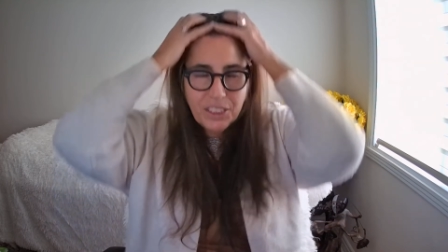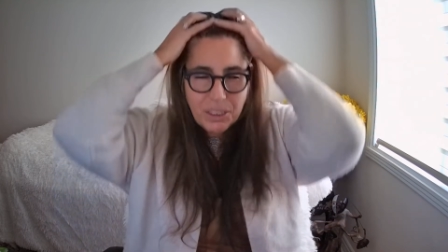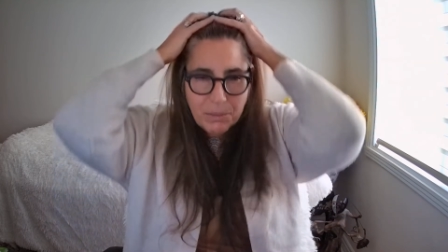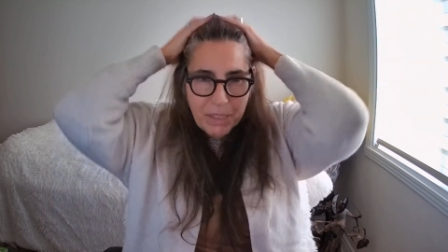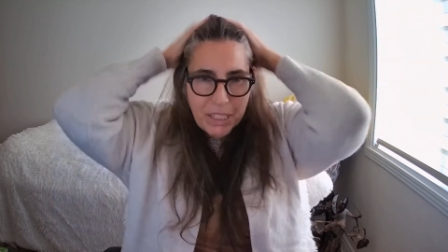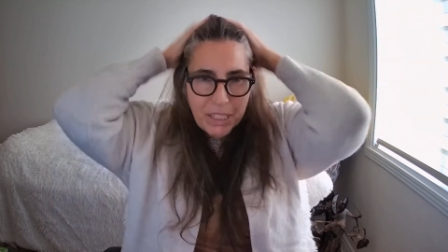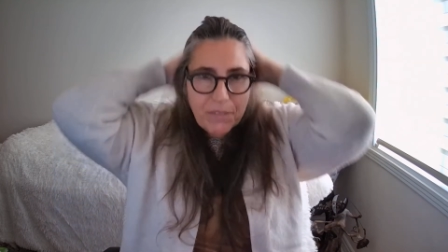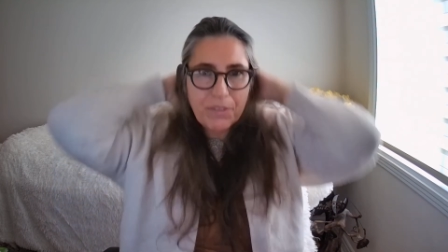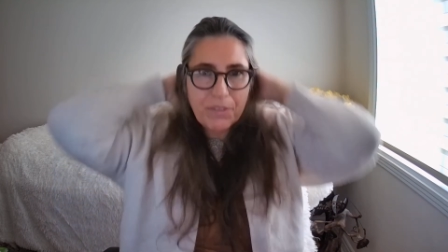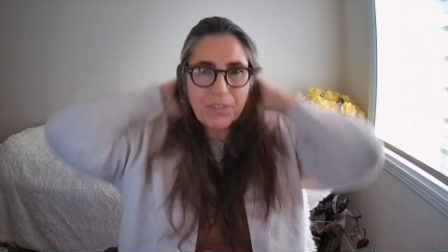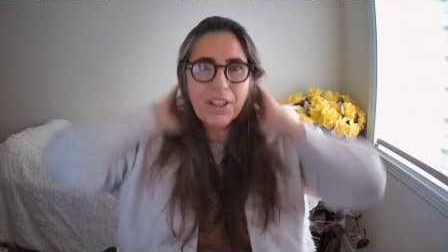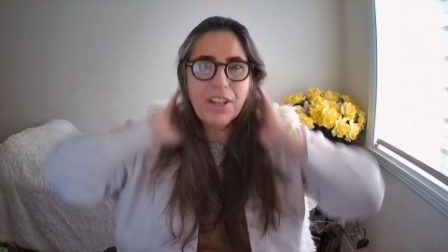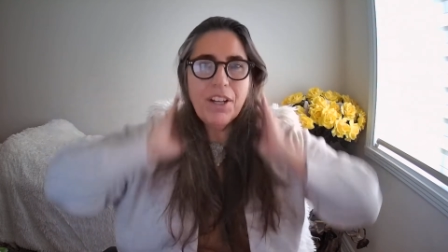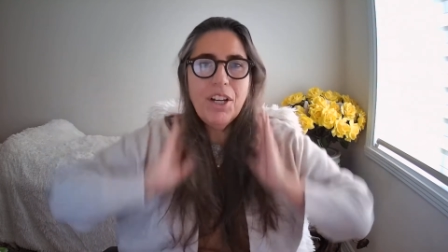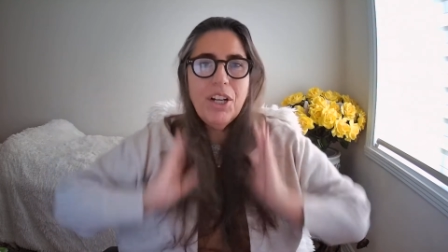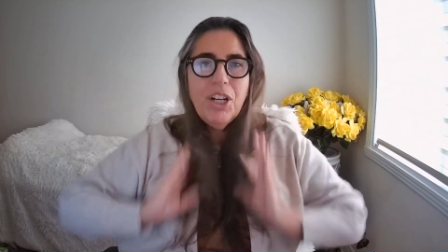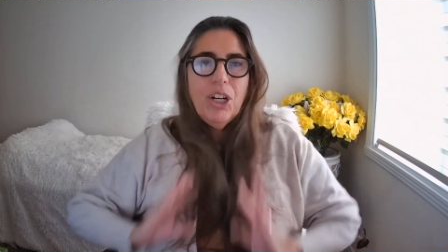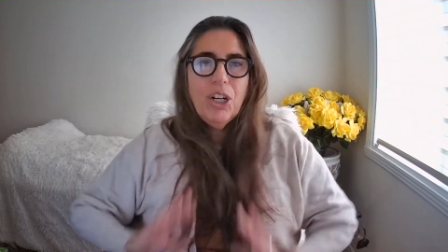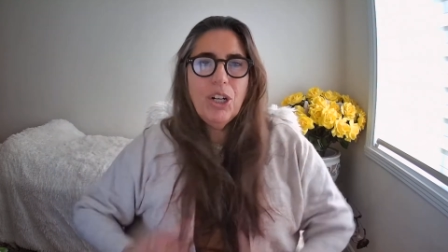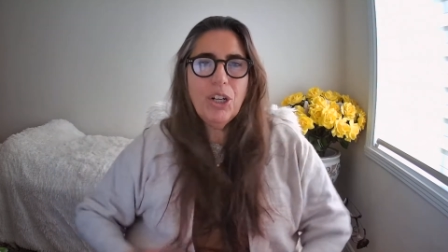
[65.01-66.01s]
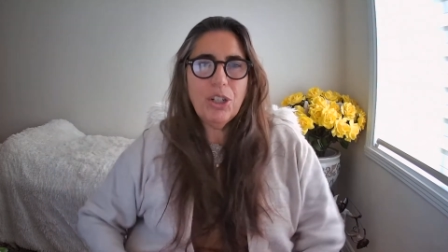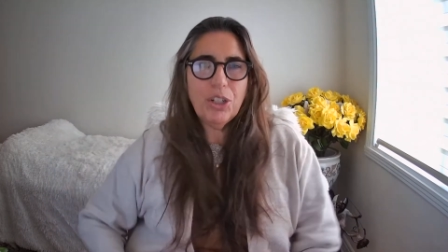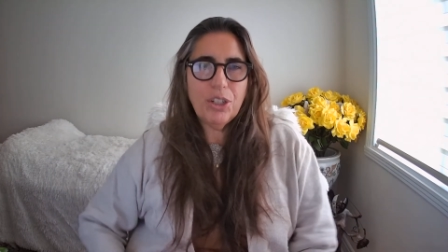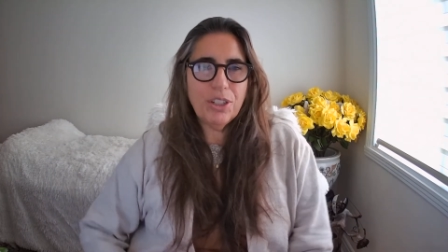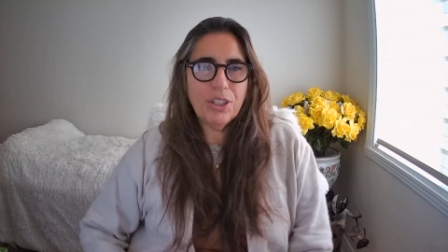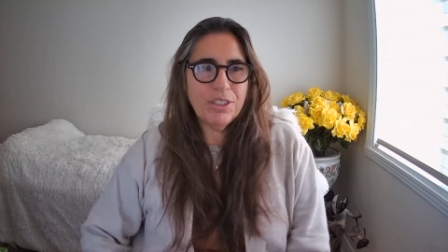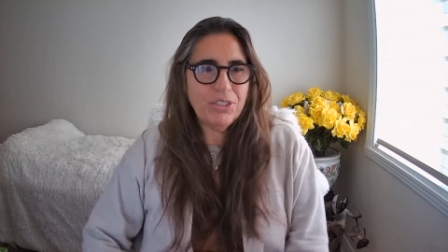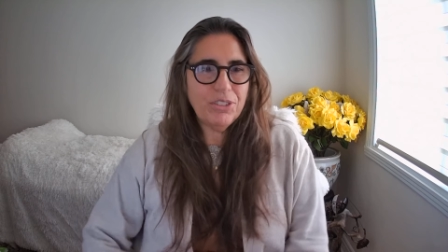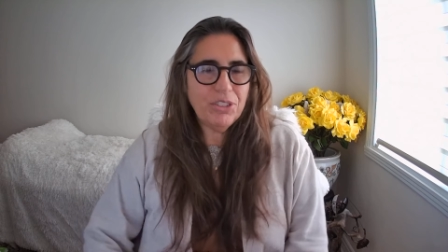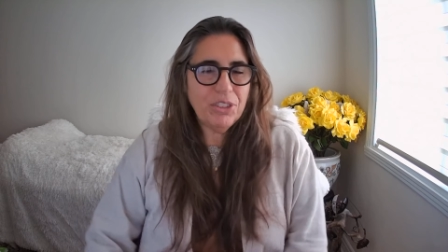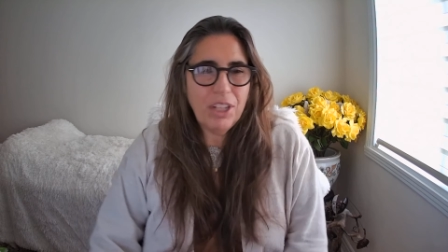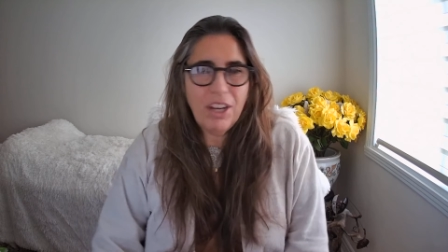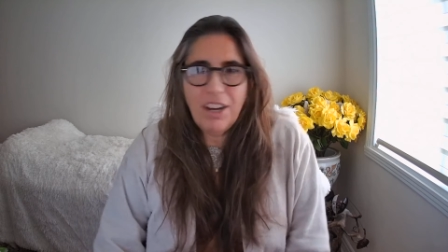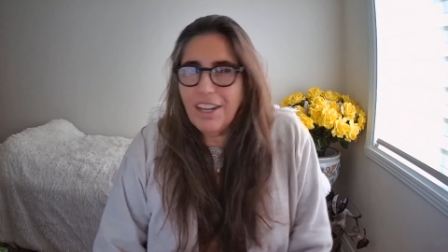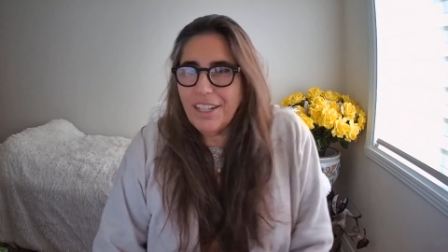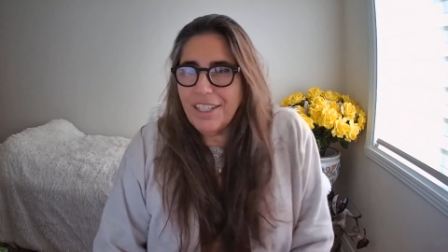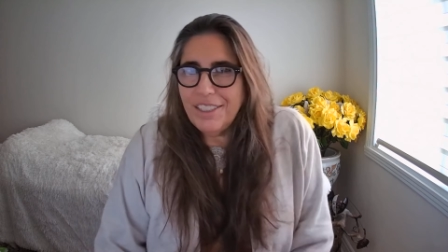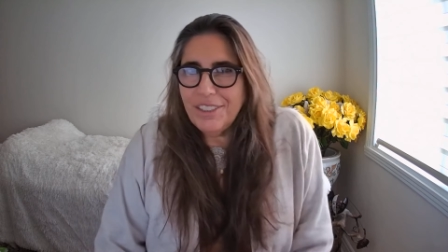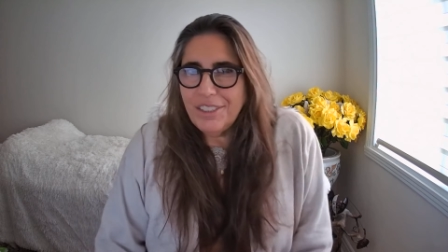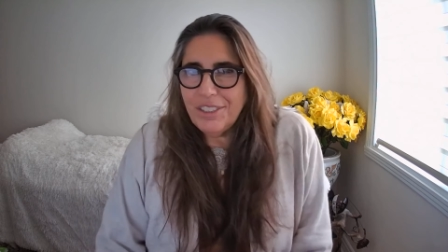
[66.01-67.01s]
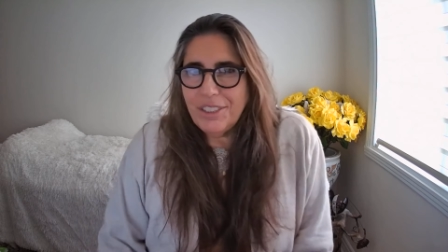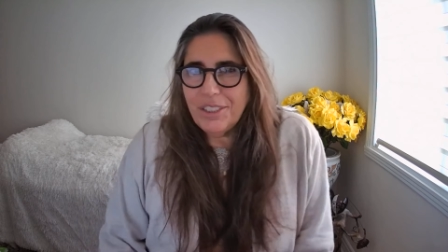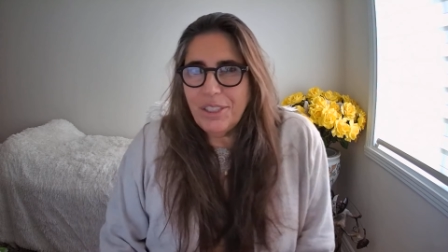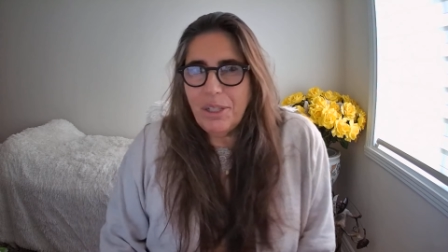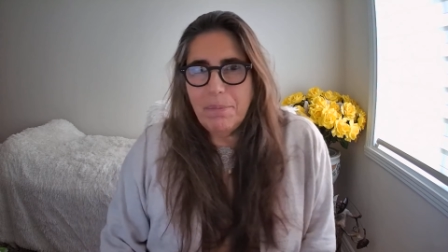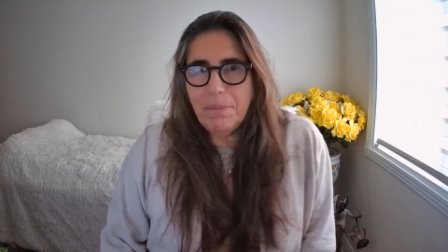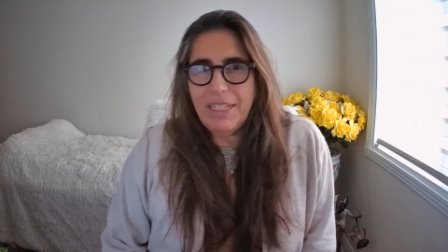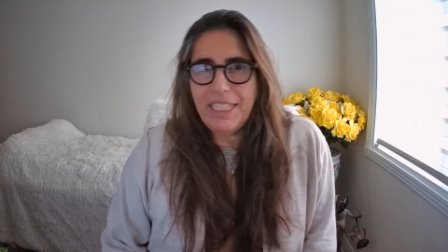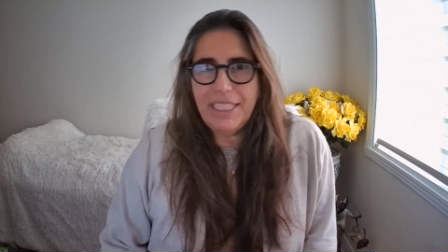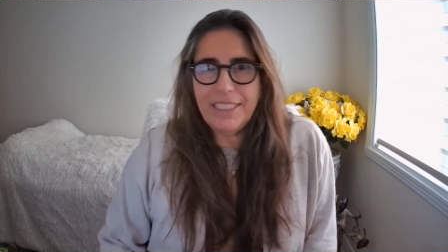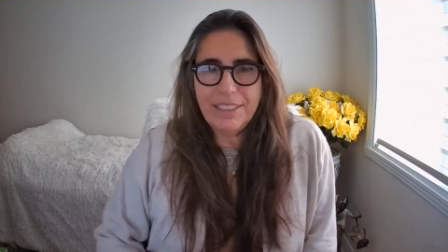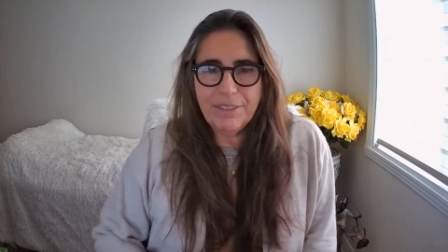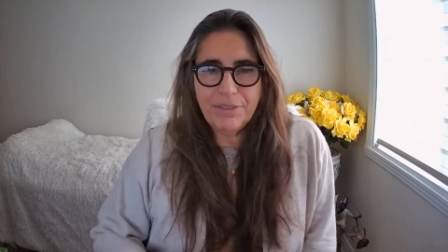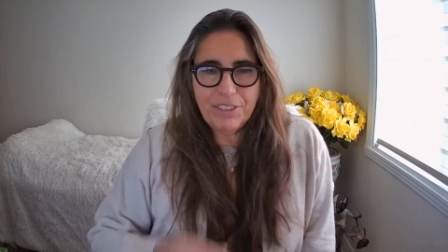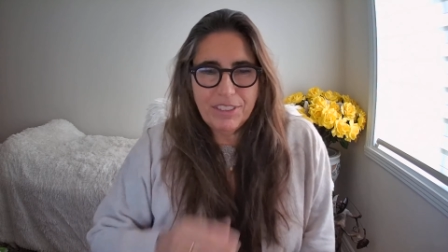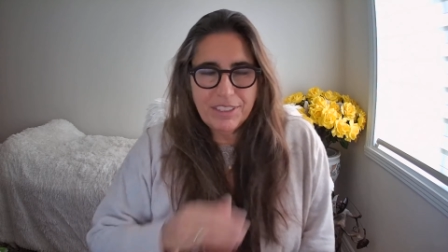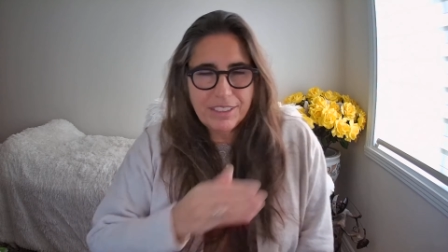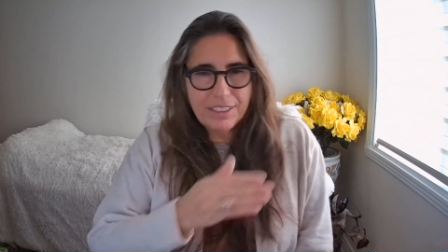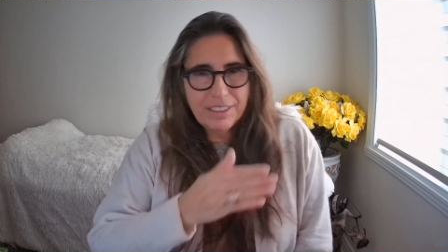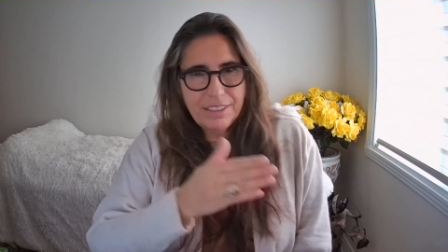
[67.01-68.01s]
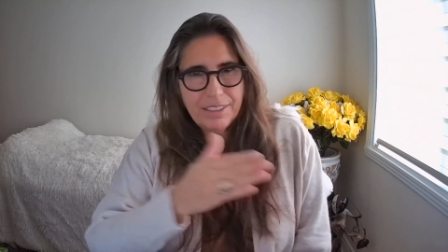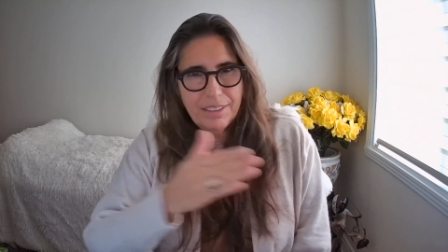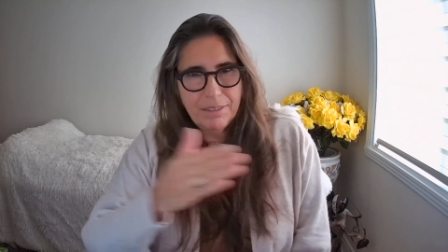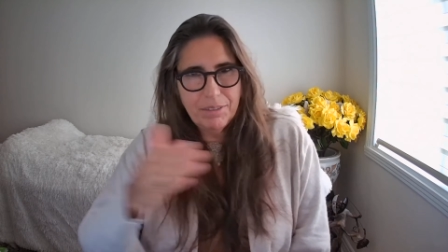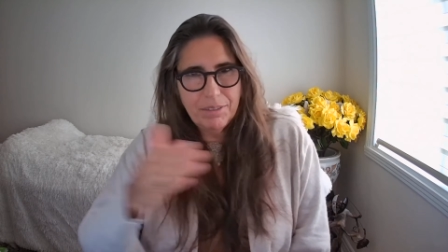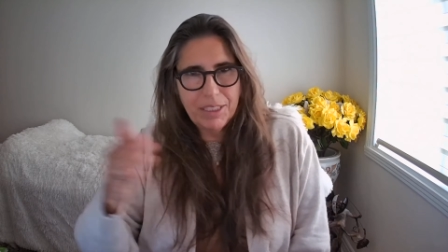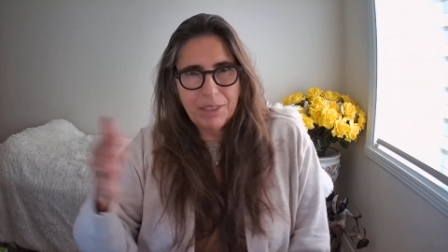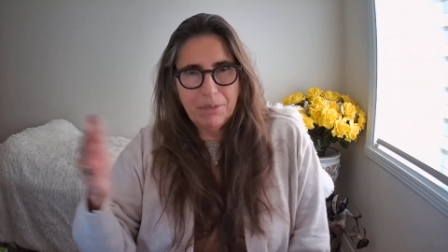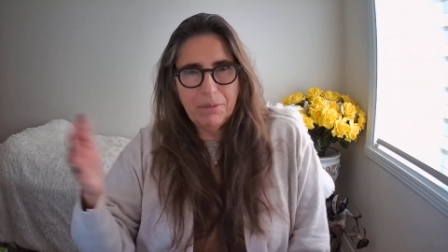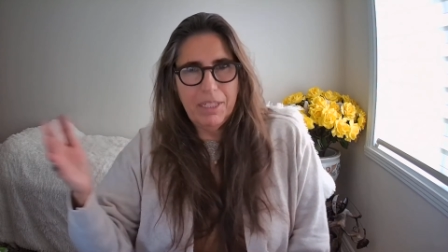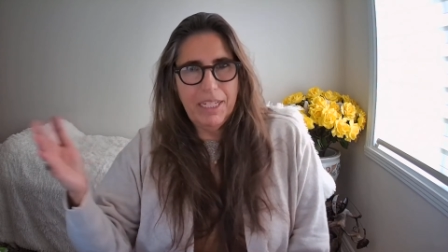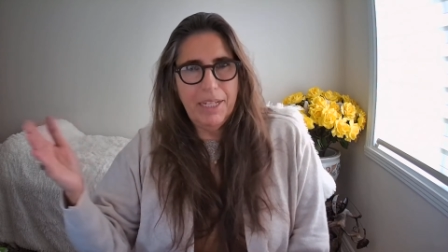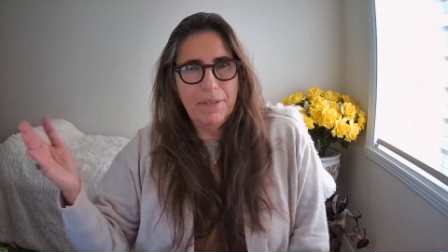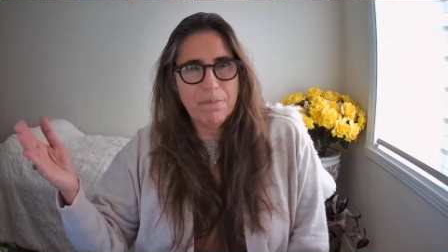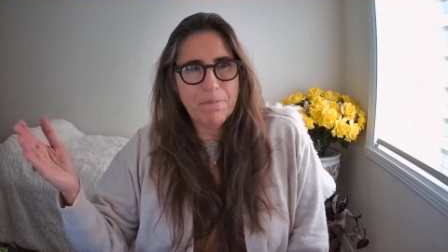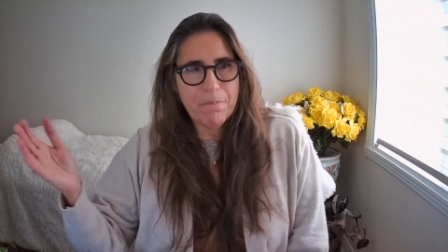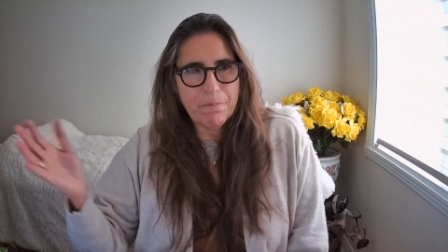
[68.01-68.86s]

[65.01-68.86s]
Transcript: You might have heard talk in so many different systems that we